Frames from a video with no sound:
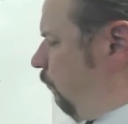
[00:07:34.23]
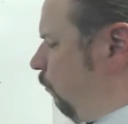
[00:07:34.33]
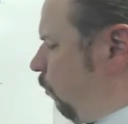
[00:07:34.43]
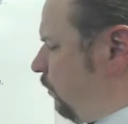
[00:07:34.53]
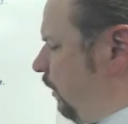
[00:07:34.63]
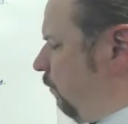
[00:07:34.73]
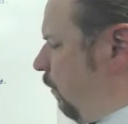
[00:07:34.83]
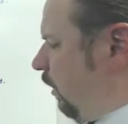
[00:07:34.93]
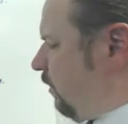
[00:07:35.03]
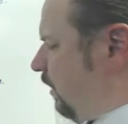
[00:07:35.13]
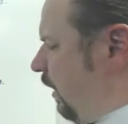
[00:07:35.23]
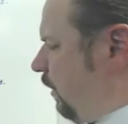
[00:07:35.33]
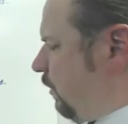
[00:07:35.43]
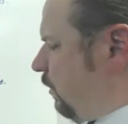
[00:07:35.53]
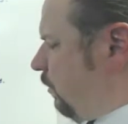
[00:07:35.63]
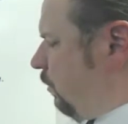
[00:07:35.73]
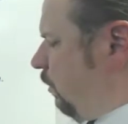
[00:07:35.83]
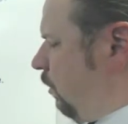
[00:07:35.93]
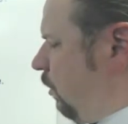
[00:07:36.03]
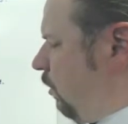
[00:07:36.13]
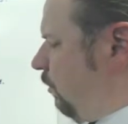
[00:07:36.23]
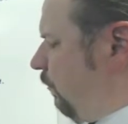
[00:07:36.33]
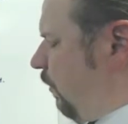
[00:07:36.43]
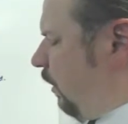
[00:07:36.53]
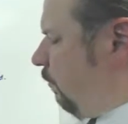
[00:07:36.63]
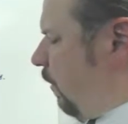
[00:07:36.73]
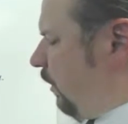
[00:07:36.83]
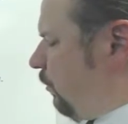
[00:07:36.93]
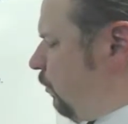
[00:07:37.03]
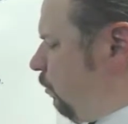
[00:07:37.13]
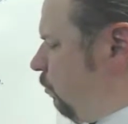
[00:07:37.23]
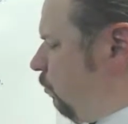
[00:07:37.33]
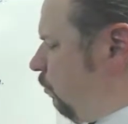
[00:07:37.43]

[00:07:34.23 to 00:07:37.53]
minus 8 divided by 2,